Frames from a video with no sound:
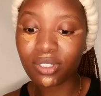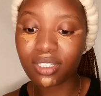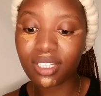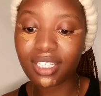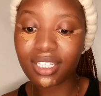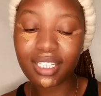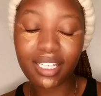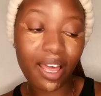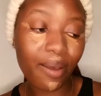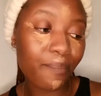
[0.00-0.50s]

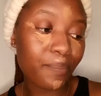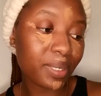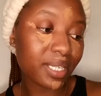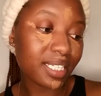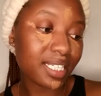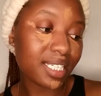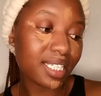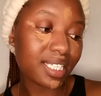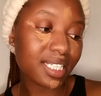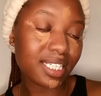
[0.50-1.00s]
It's a
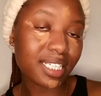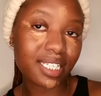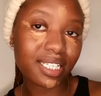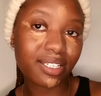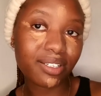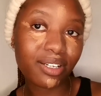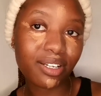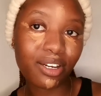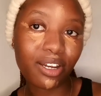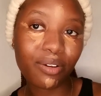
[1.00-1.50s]
bit
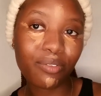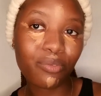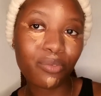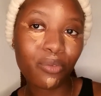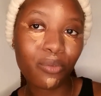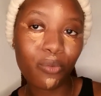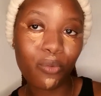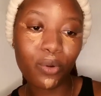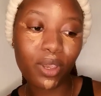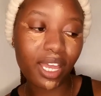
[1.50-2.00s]

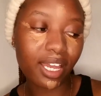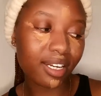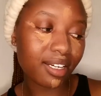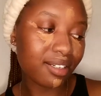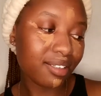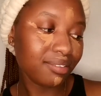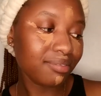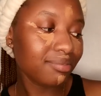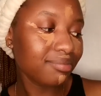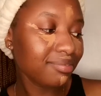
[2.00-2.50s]

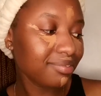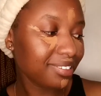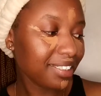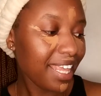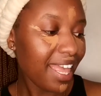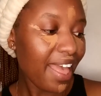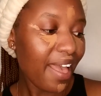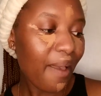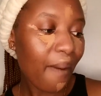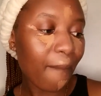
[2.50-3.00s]
weird,
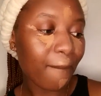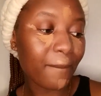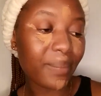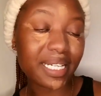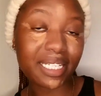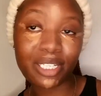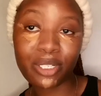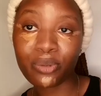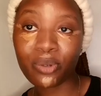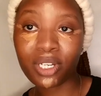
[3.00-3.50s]

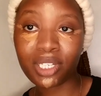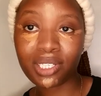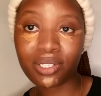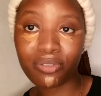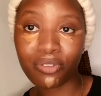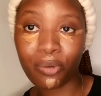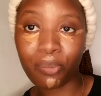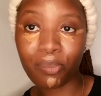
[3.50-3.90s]
but it works for